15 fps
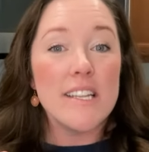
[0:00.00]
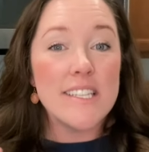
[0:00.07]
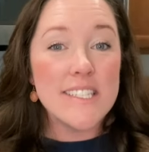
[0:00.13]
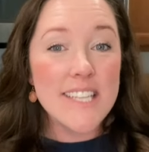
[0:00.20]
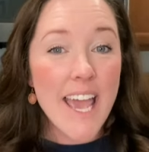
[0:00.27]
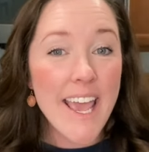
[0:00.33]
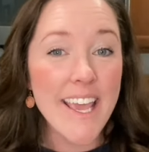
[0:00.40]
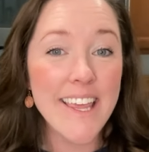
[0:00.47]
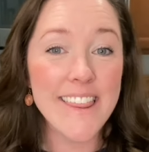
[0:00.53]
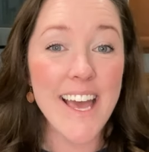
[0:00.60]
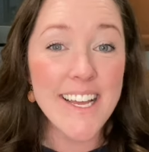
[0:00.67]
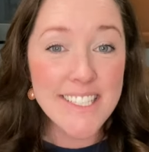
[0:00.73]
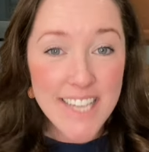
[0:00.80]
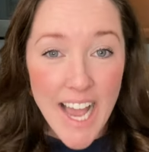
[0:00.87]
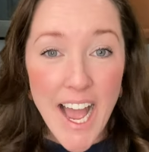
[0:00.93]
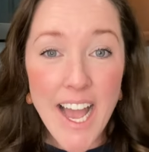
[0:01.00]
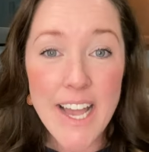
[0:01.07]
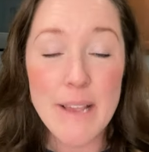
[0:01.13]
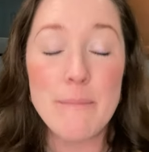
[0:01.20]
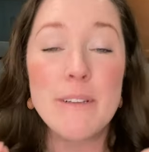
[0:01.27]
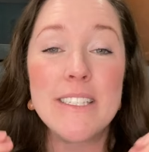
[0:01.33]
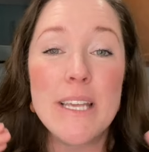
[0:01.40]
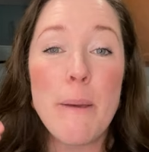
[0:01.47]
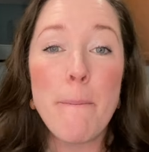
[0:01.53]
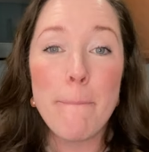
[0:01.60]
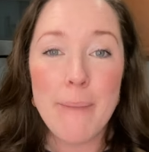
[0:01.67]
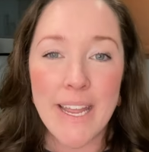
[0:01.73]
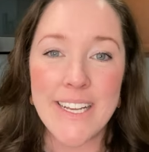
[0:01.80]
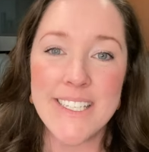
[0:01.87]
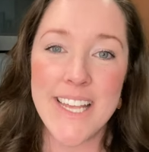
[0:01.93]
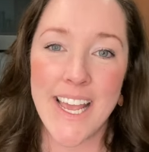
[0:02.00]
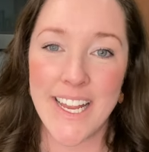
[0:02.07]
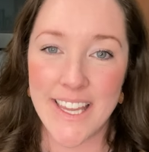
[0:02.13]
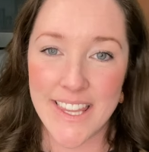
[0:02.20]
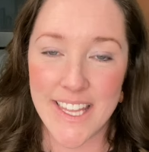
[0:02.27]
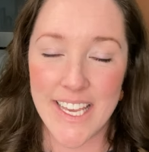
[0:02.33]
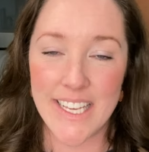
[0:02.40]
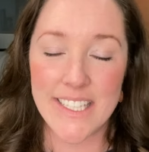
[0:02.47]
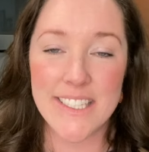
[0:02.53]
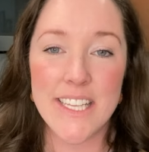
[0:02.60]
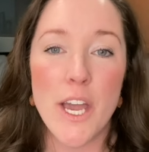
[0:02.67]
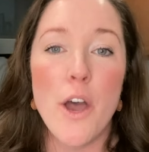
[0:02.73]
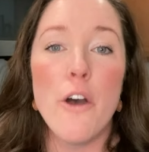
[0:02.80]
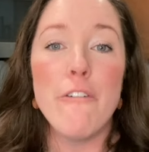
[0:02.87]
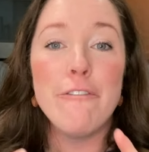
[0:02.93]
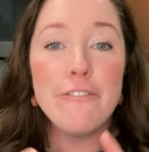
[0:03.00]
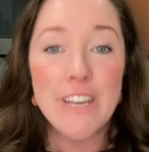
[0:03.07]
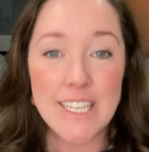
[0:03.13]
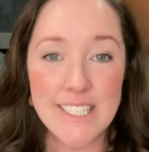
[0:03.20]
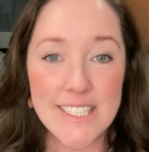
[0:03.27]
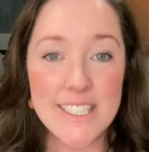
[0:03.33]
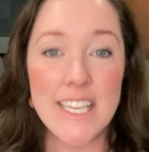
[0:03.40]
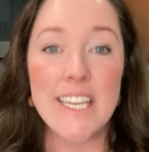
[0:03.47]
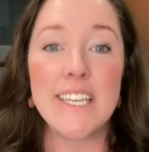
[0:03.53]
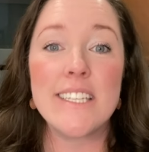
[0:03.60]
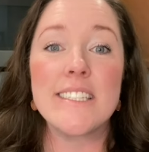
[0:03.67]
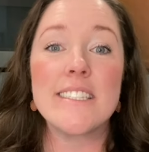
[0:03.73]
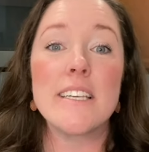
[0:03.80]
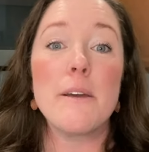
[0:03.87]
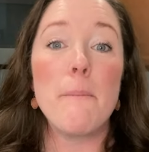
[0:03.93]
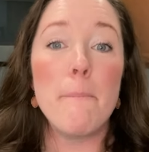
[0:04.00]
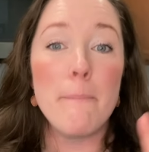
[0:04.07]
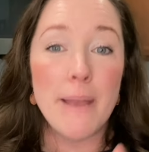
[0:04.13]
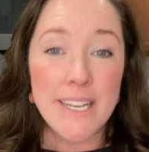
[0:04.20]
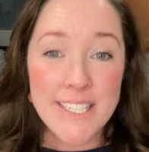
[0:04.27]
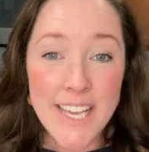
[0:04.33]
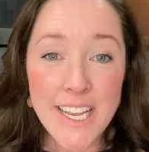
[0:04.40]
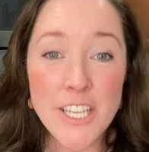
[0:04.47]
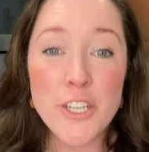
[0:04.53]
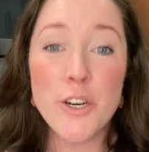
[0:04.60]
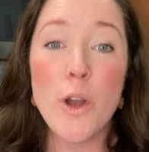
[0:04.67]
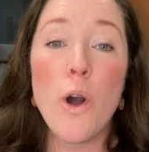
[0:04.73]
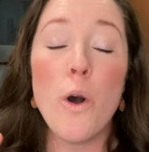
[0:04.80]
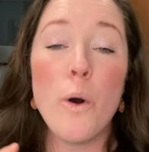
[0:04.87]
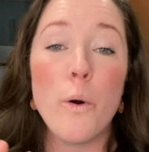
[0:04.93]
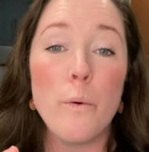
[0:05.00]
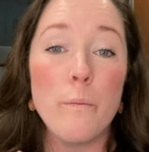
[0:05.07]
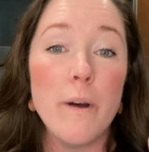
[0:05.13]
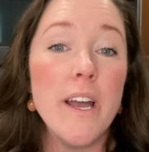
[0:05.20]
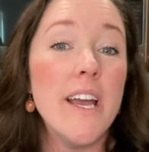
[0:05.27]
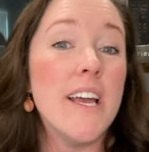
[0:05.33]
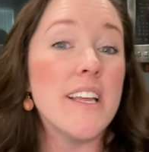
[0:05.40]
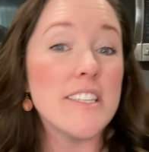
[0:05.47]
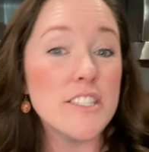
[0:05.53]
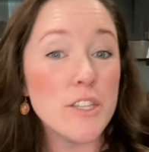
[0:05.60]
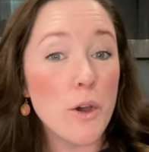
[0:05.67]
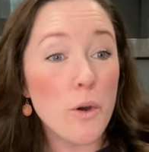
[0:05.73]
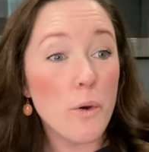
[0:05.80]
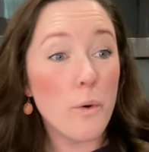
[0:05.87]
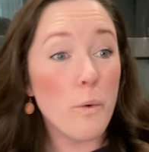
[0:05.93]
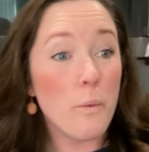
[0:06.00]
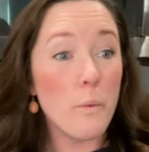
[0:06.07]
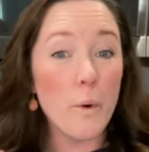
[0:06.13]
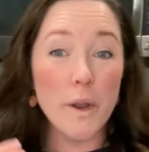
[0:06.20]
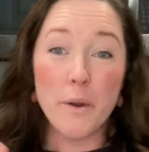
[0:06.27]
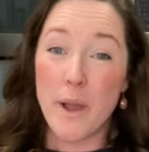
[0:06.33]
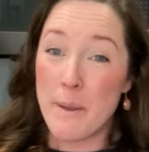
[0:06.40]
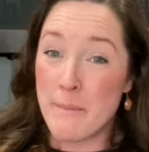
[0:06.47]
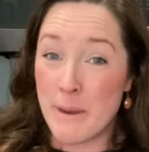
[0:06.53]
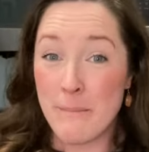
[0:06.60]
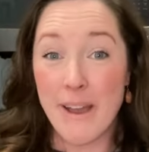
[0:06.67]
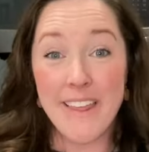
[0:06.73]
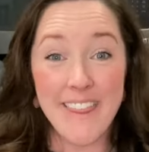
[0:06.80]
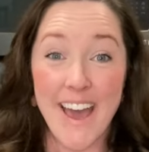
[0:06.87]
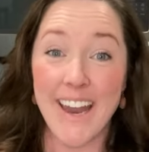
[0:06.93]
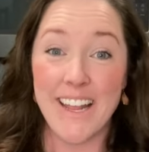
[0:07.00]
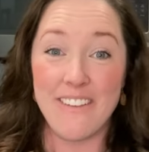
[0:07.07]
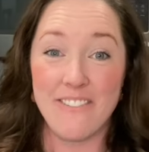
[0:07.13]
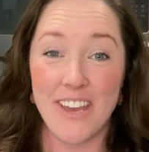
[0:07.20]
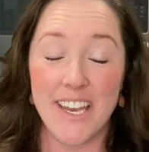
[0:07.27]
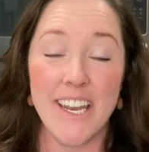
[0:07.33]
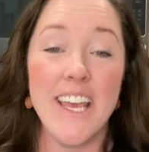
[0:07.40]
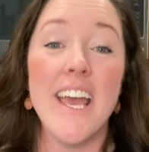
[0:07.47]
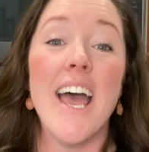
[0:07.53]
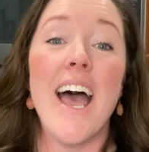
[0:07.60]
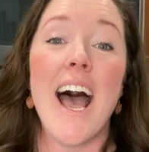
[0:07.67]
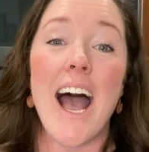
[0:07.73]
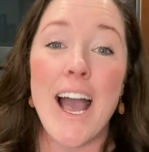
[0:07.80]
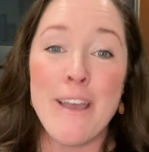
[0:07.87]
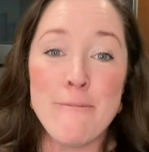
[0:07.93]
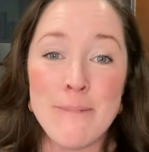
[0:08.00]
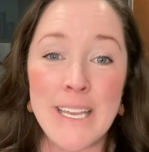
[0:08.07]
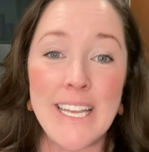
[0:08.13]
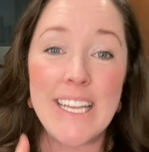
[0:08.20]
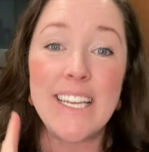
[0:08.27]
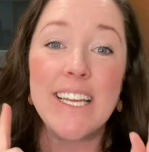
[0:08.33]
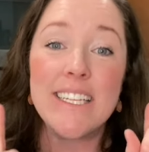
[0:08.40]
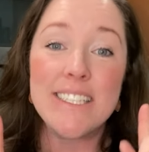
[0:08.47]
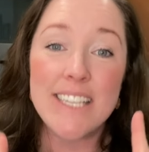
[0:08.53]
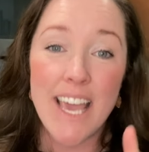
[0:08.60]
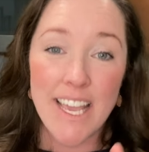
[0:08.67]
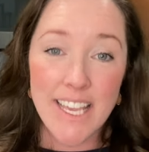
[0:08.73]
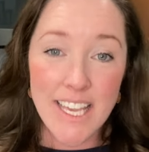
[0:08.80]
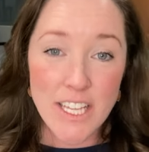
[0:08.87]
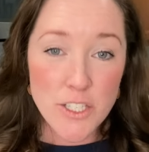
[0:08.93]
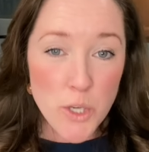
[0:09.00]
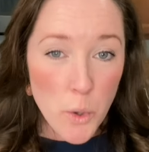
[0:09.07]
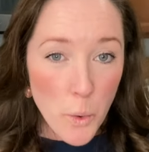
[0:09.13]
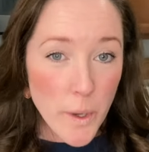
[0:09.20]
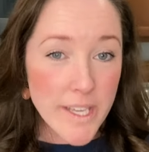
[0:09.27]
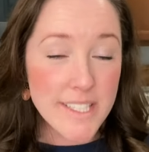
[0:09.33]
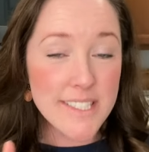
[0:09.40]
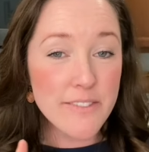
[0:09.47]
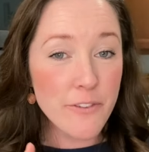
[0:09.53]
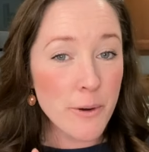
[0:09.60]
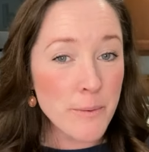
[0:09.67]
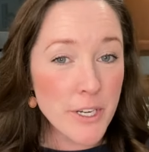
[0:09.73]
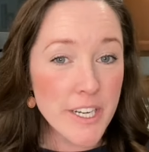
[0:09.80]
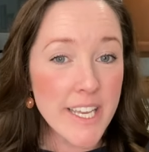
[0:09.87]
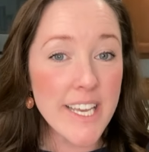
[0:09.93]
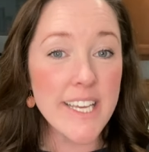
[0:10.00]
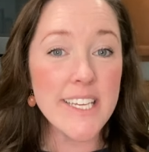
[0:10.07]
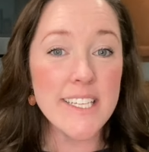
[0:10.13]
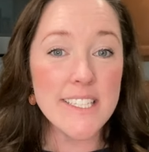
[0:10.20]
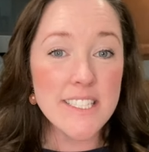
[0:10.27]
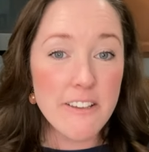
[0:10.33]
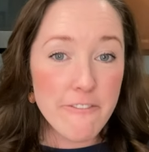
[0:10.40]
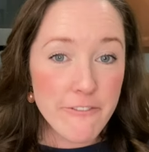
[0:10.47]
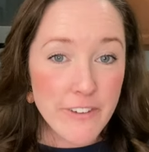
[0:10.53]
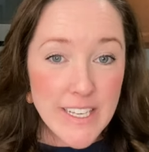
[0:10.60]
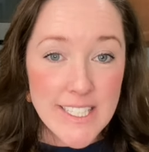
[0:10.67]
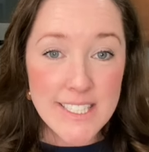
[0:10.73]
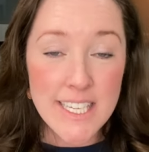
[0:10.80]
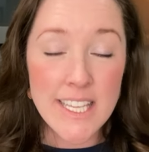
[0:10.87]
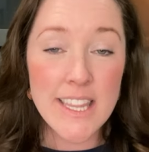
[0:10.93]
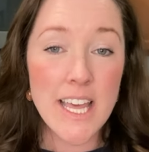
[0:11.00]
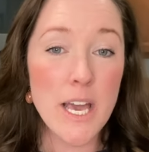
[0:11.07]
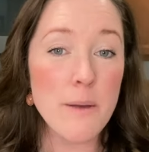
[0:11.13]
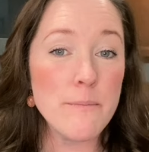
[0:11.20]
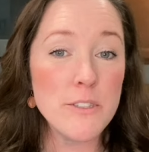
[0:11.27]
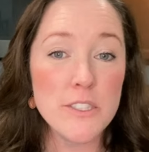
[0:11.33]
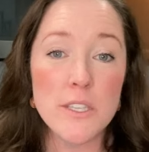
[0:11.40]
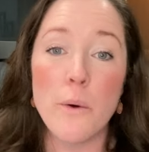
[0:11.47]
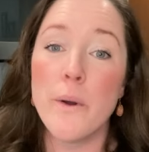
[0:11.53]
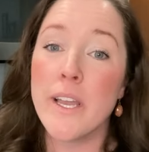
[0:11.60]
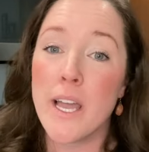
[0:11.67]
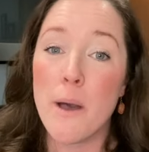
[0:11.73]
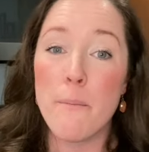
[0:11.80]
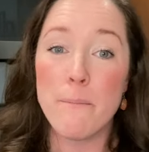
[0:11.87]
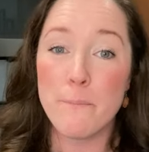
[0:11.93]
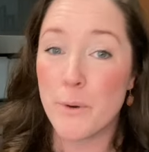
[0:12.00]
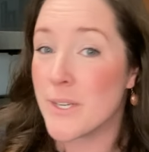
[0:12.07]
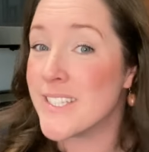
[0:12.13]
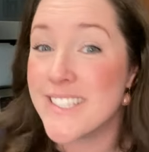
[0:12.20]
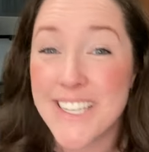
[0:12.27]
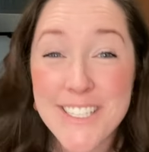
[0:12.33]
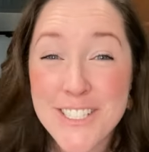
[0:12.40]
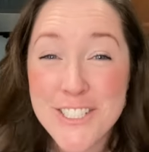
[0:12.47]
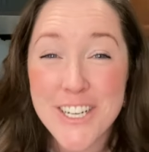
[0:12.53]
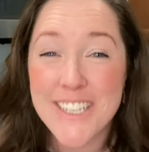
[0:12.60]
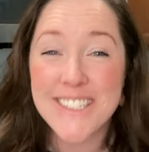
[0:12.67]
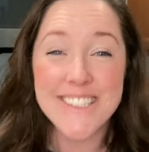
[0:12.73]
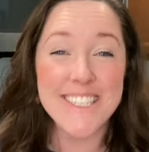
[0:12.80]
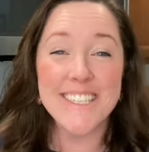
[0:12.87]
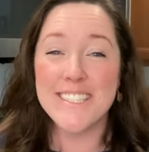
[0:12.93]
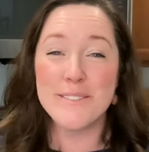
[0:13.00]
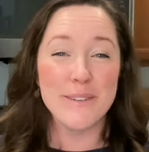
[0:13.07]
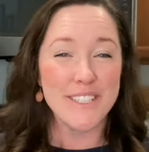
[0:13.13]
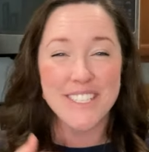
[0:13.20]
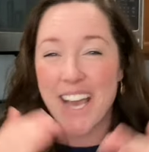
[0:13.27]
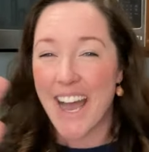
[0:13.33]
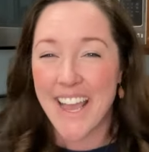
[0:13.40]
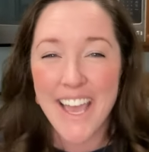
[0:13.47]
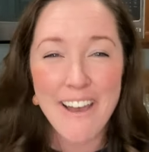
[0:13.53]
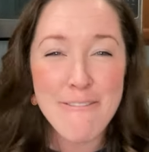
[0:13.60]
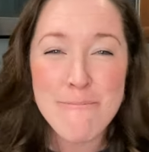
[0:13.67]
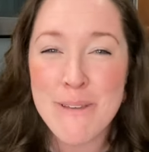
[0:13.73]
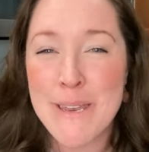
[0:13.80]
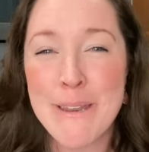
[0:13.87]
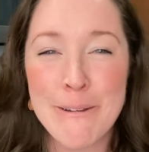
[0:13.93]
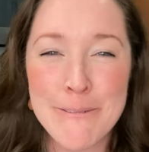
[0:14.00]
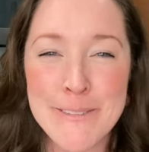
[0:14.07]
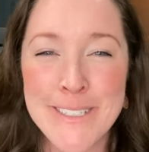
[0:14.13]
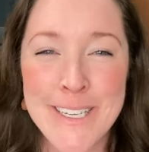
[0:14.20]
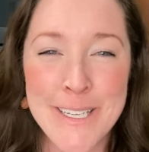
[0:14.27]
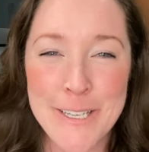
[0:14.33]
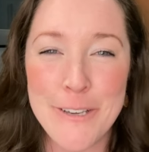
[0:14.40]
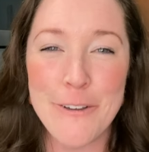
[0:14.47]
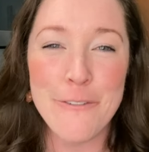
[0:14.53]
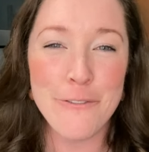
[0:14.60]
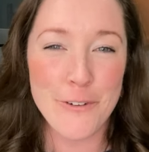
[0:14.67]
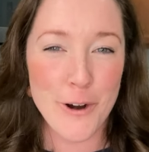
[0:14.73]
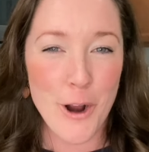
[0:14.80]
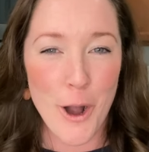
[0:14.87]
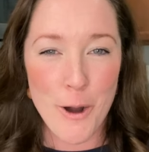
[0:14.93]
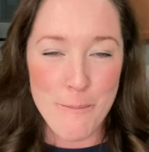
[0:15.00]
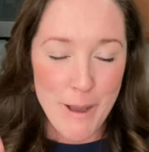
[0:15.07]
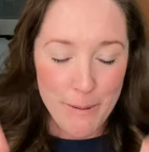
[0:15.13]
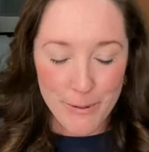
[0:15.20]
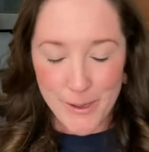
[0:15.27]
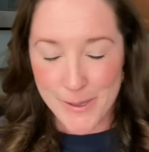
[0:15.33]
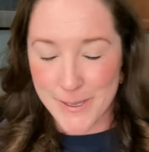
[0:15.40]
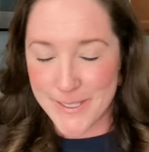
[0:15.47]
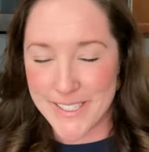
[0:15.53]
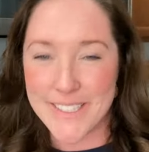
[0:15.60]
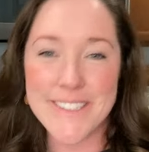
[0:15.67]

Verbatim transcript: take that time to maintain things, fix things, maintain your home. So what do I mean by that even? I mean taking toys from your kids, fixing them, sewing up princess dresses, which I have been known to do for all my brothers and